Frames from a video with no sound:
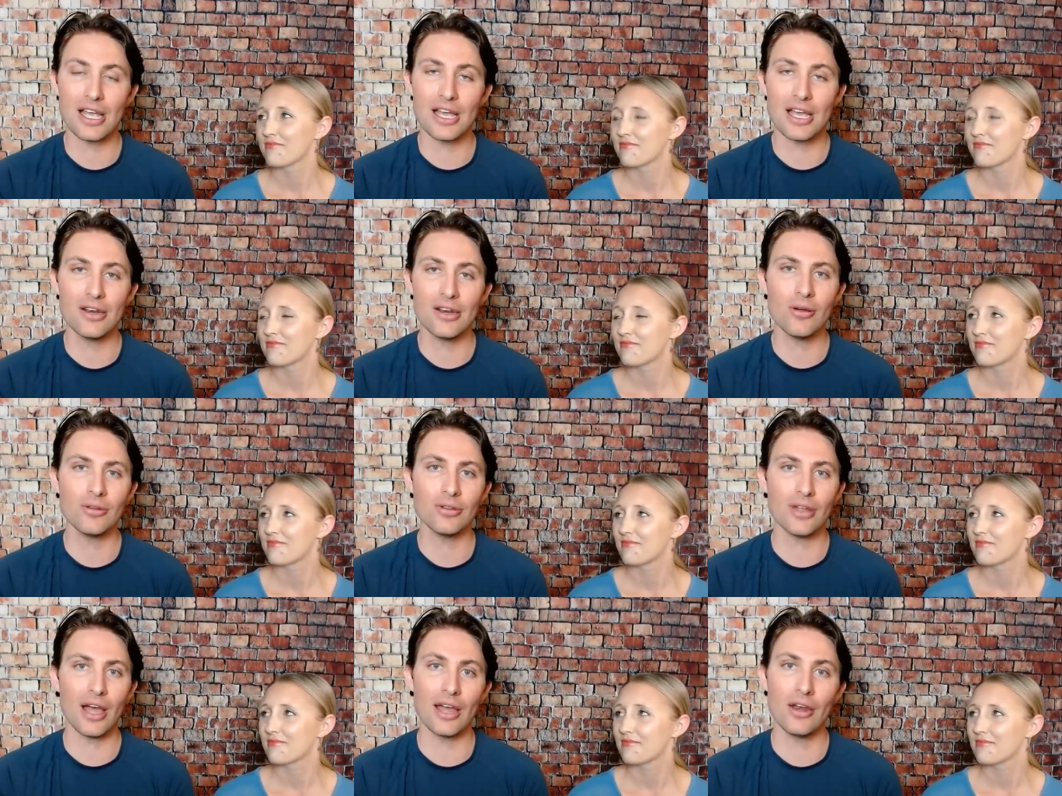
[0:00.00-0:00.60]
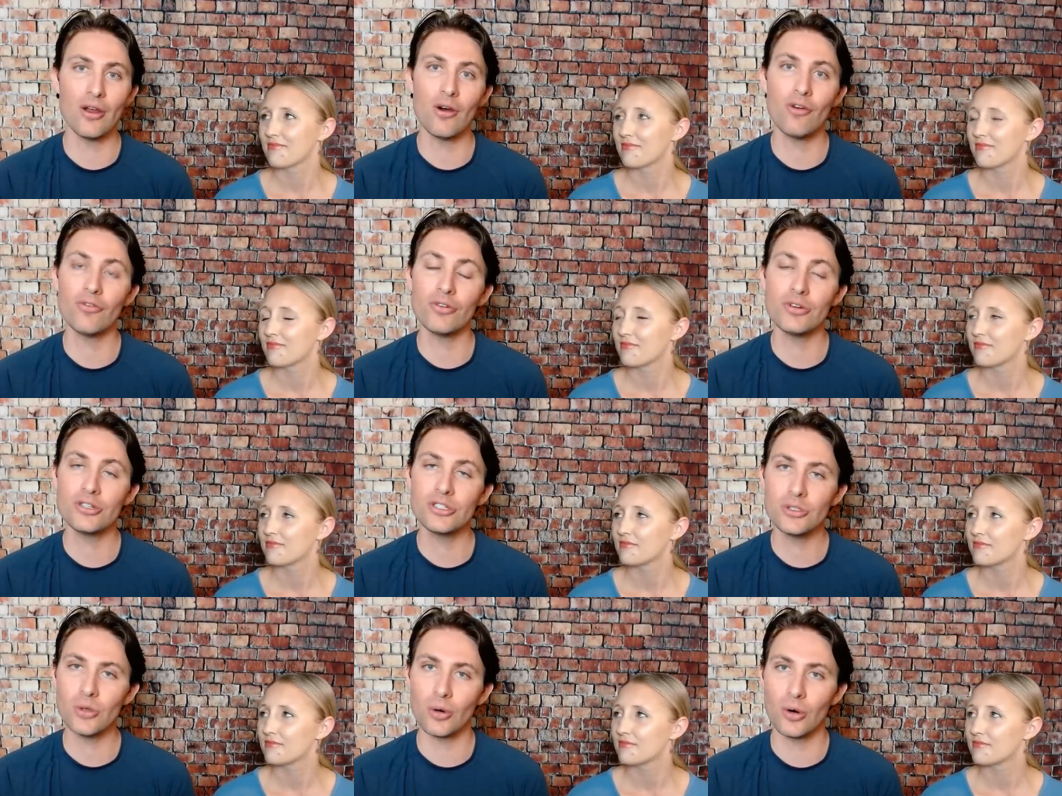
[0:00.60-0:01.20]
Speaker 1: I know, I know
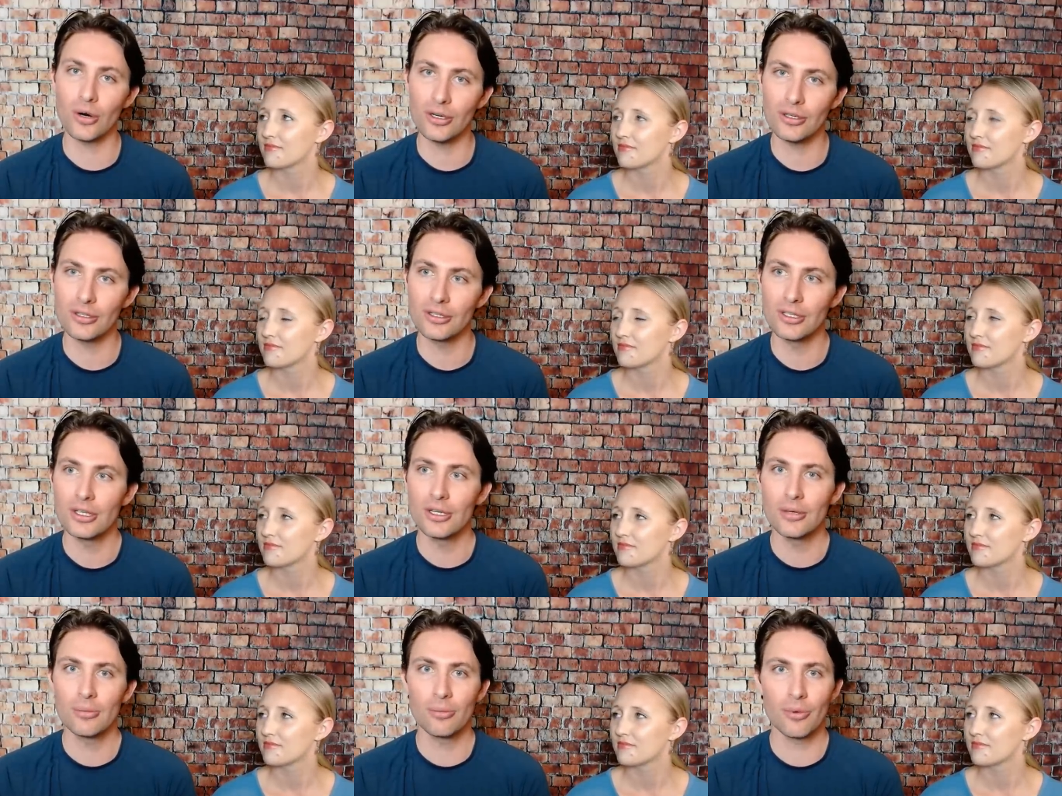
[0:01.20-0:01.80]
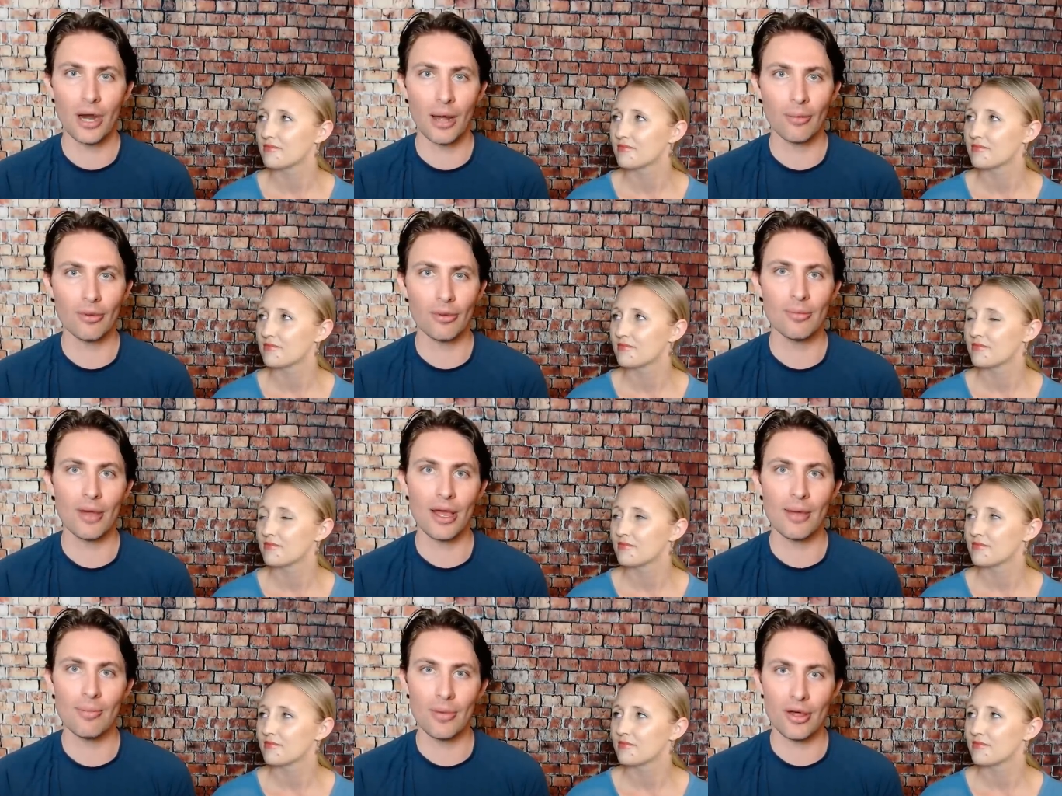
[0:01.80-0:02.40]
for sure, probably
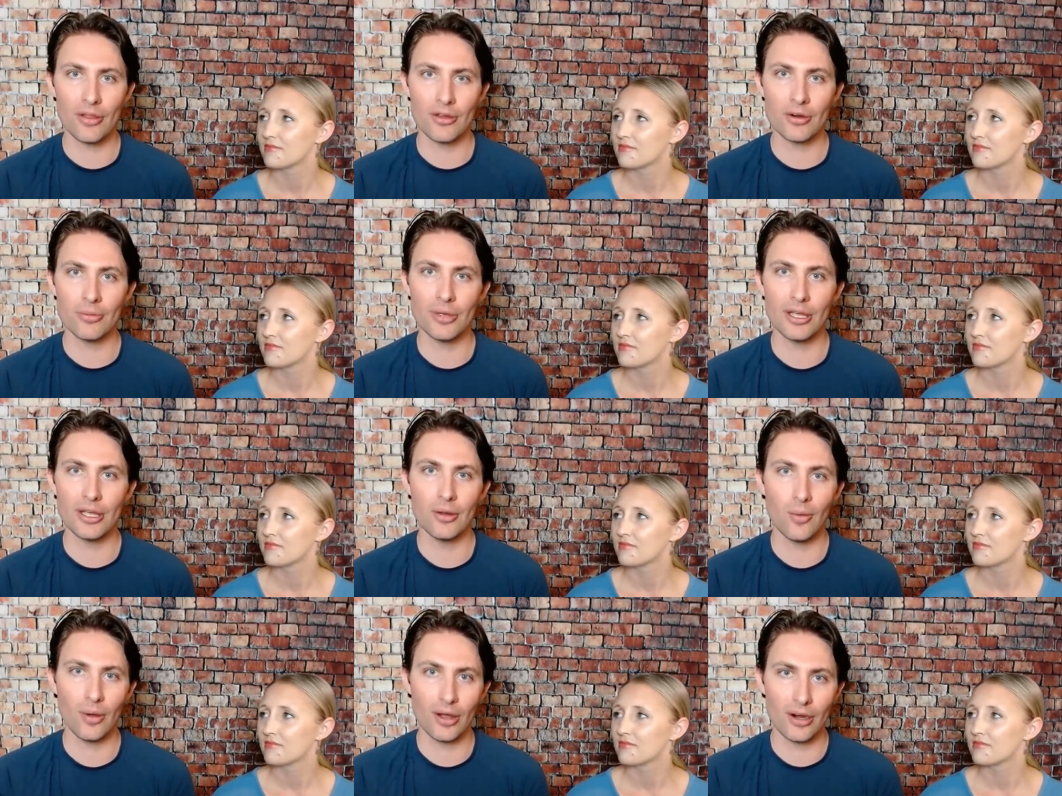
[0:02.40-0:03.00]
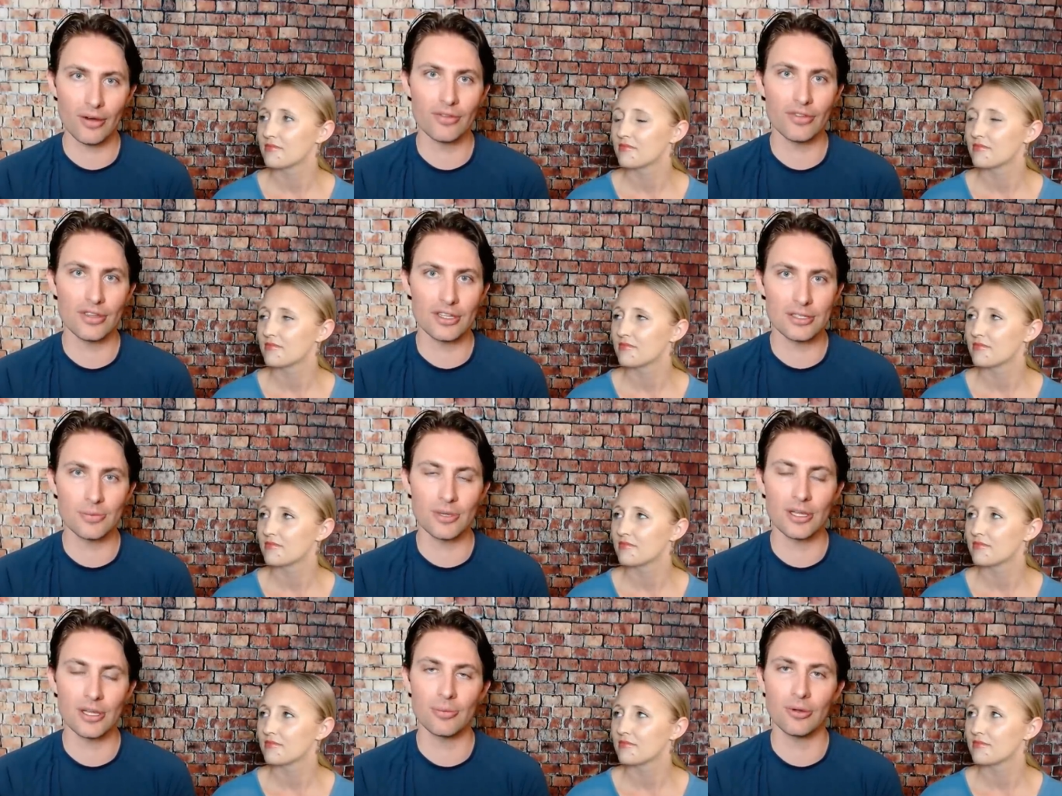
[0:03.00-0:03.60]
my mother being one of these
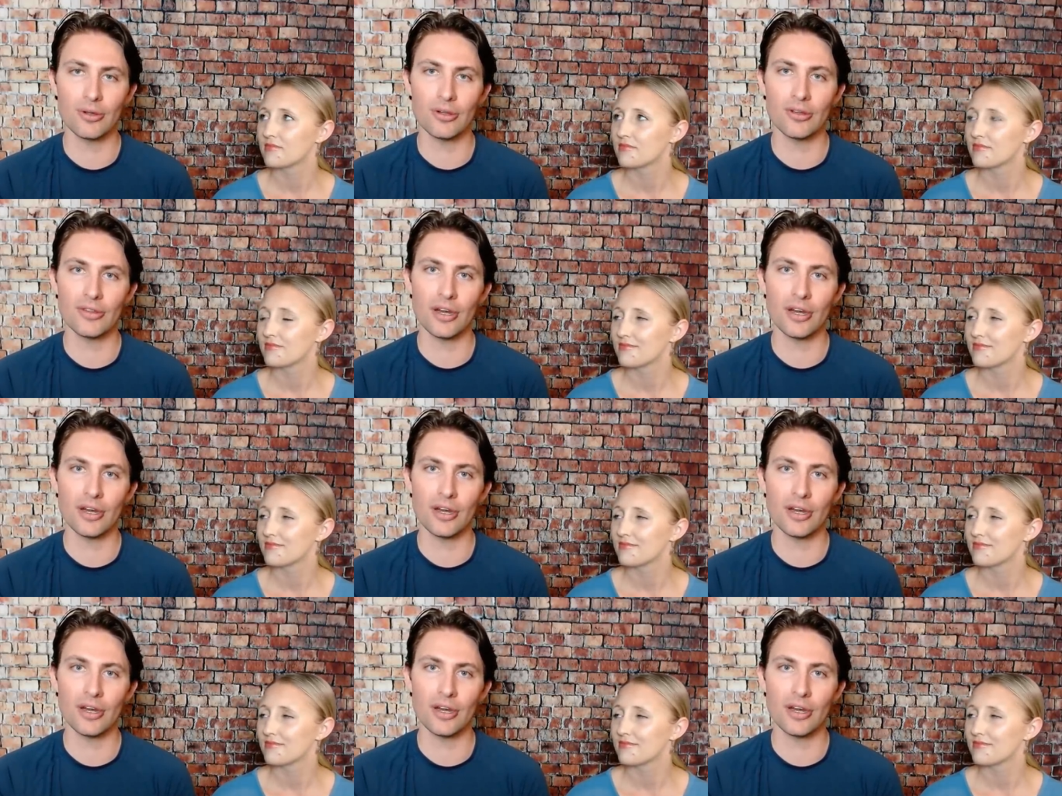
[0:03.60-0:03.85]
people,